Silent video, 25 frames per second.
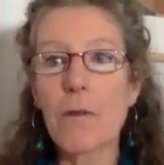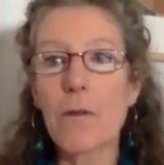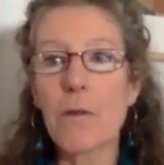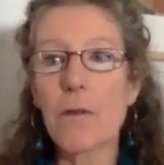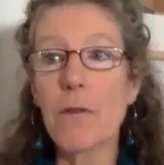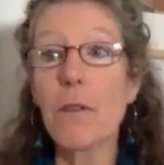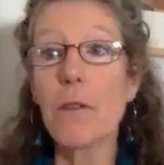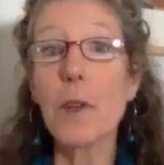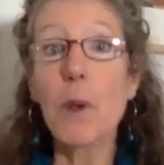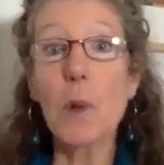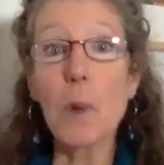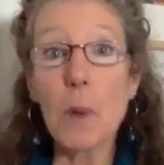
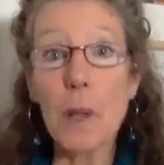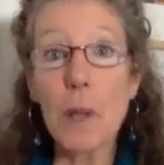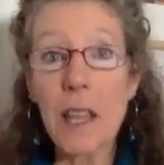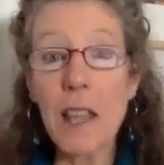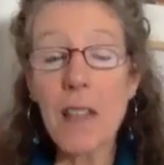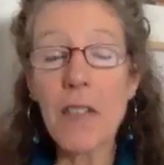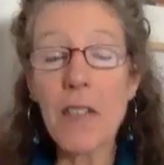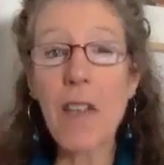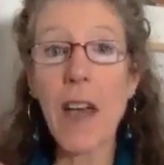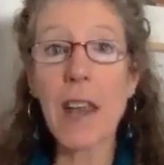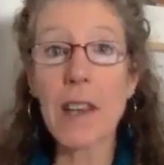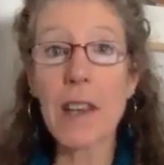
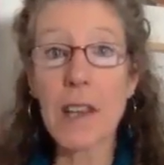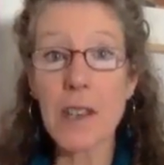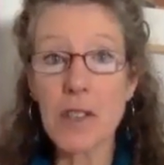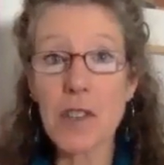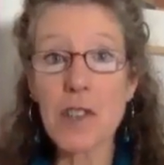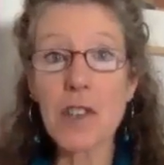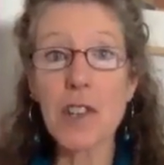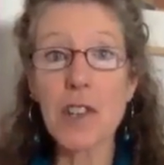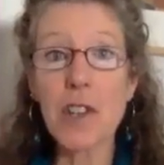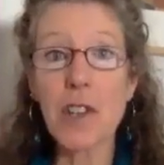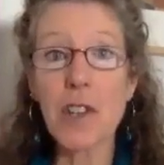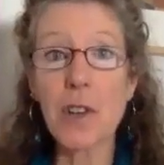fueling that
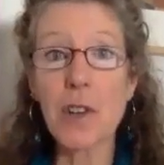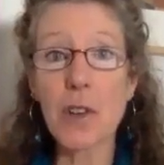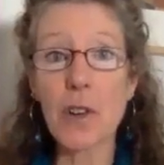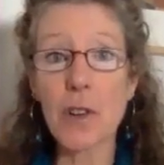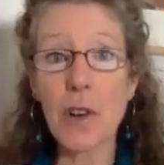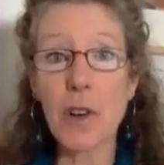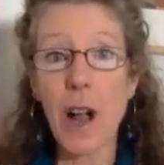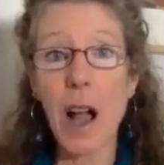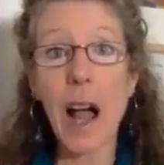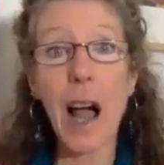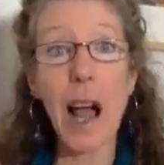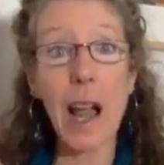is to
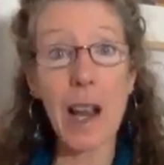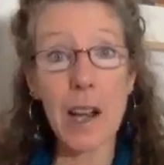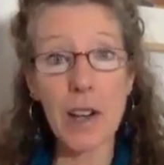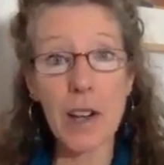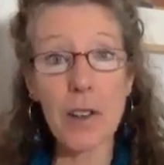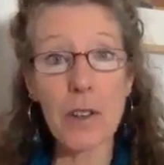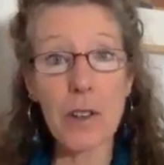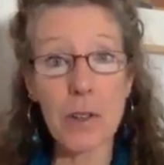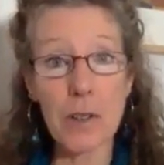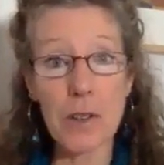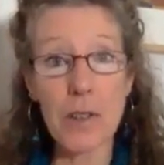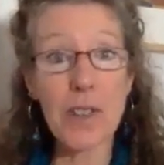your higher